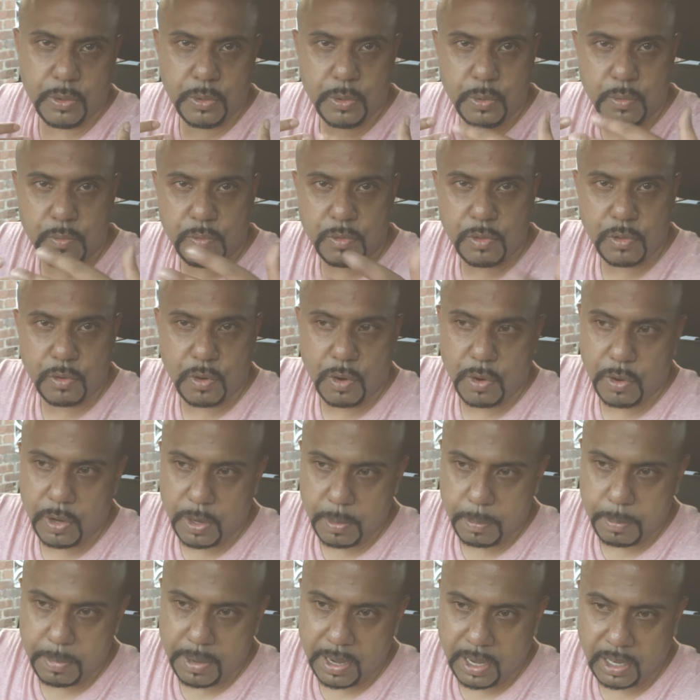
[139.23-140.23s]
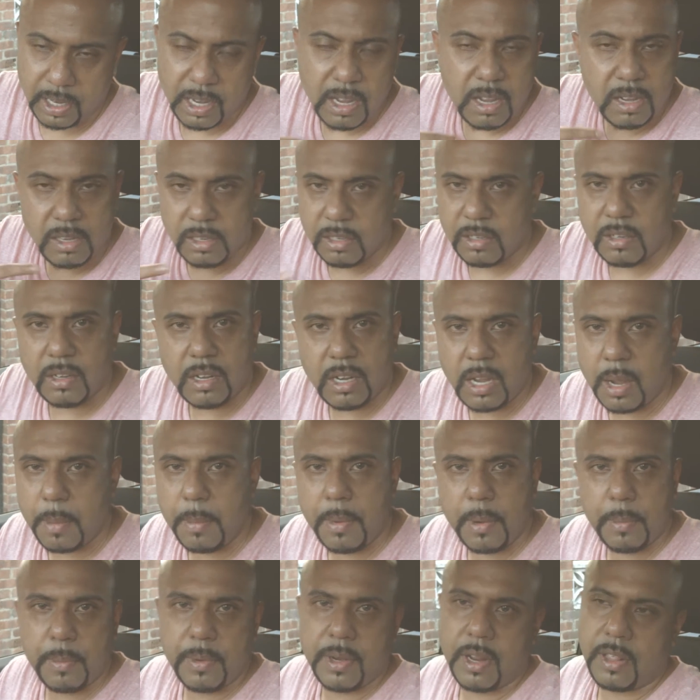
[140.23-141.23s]
you've thrown it back. You can
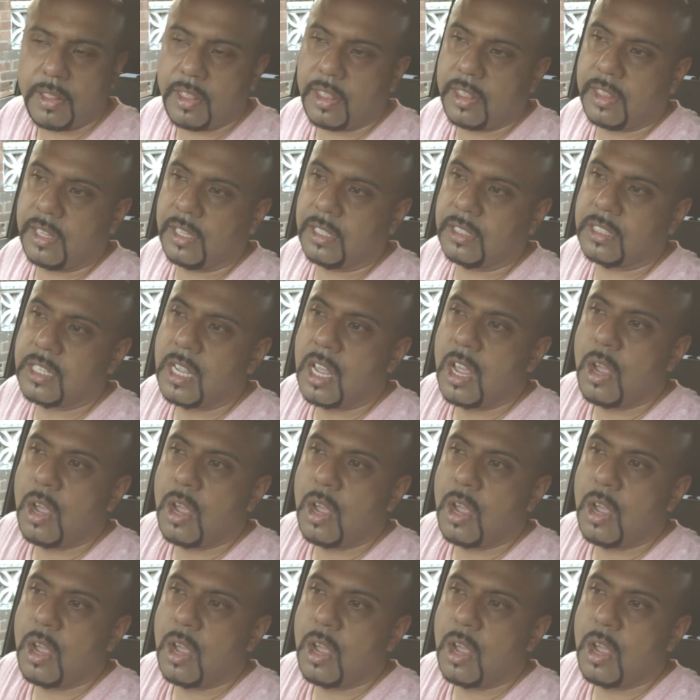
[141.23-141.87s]
come up with other things